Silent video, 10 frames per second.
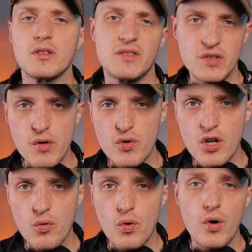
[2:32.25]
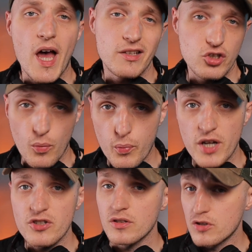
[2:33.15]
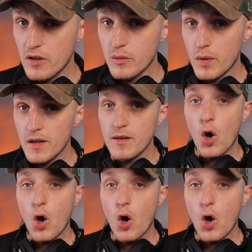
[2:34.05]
stereo and compression adjustments